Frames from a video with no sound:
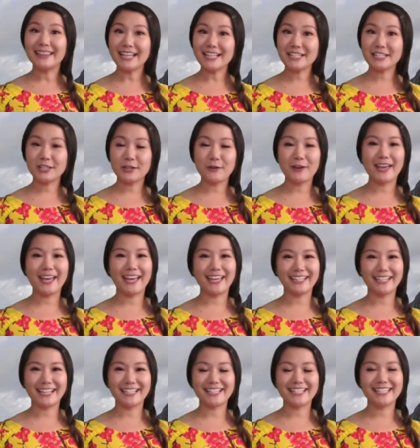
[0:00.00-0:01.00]
Let's go
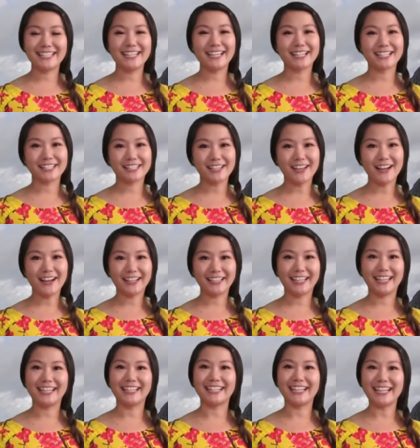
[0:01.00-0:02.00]
ahead and sing a song
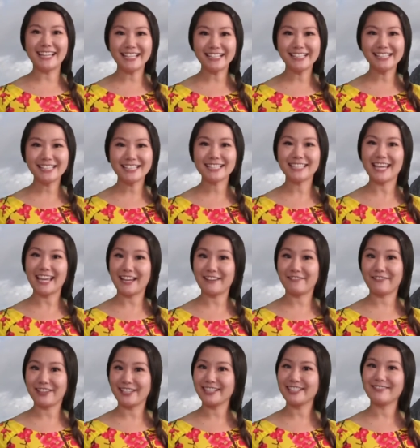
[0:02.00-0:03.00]
in English
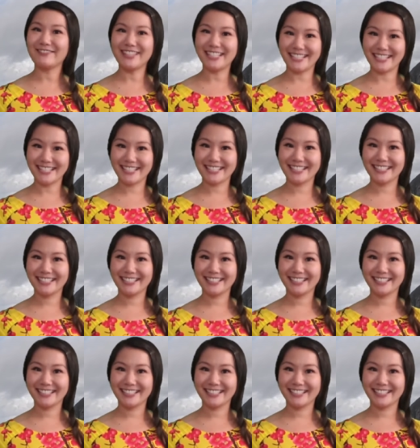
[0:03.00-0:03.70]
and Vietnamese.